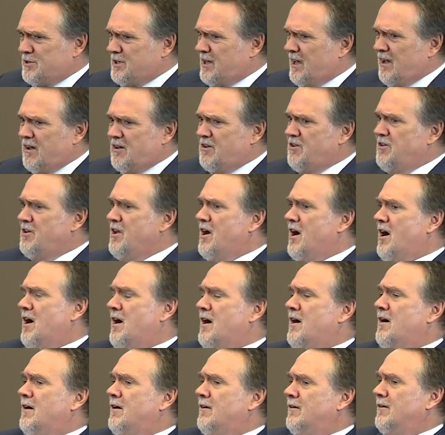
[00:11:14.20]
are going,
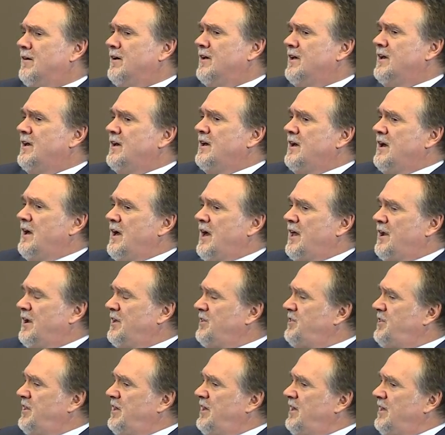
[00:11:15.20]
no.
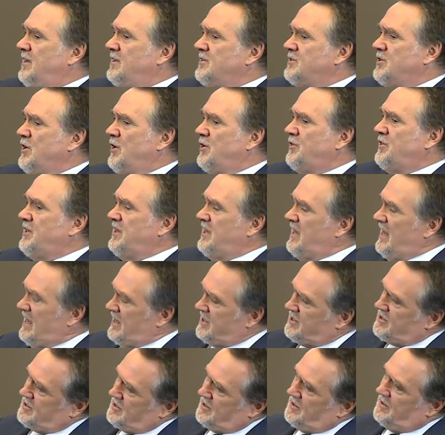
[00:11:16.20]
And so I think, yes,